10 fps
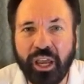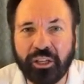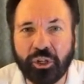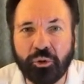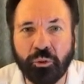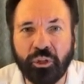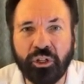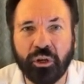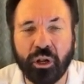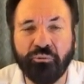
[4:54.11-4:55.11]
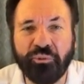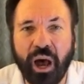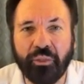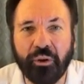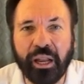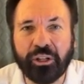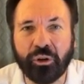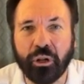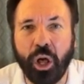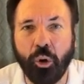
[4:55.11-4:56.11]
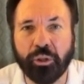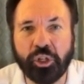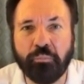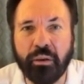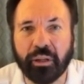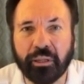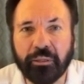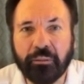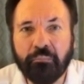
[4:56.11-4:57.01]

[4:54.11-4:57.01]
Jesus with eternal Father and eternal Holy Spirit.